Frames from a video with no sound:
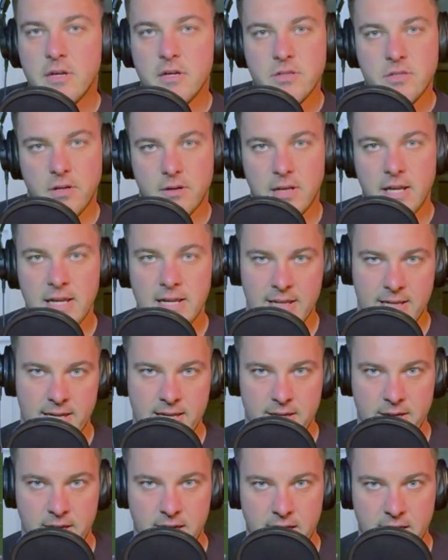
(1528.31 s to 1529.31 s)
So clearly
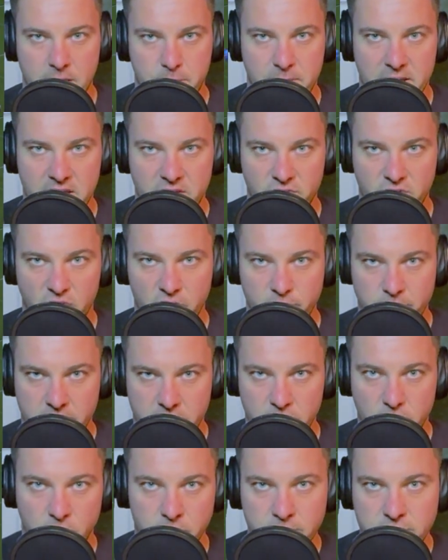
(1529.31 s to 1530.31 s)
he had a big involvement
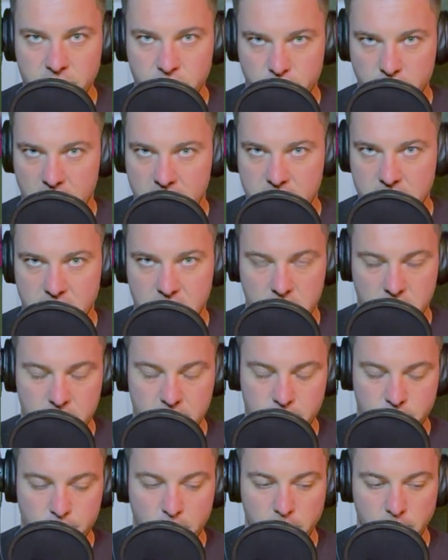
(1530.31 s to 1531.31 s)
in all these tries, so it
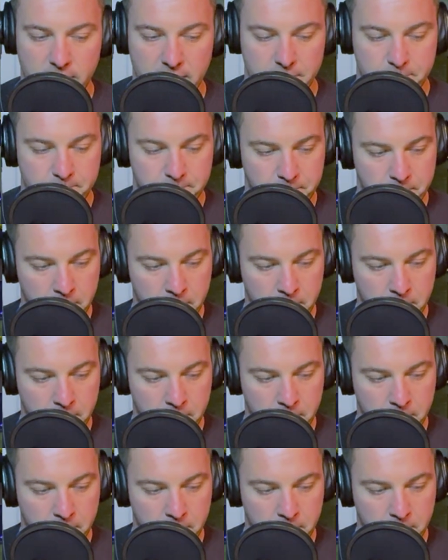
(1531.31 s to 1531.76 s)
was probably him.